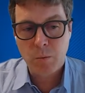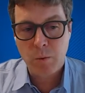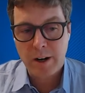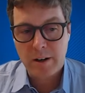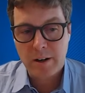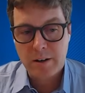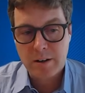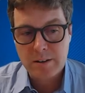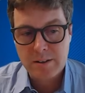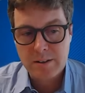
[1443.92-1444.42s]

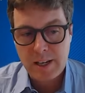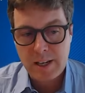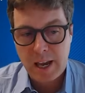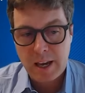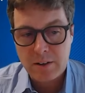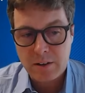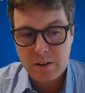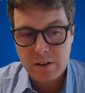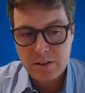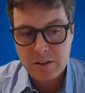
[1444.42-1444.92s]
where
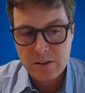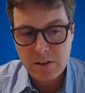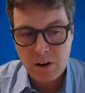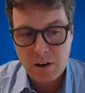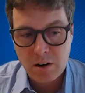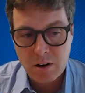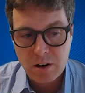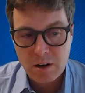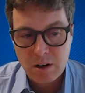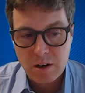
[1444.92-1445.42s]
standards
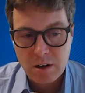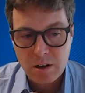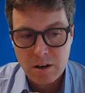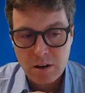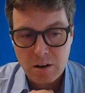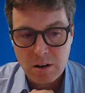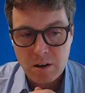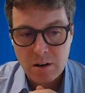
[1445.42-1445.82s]
are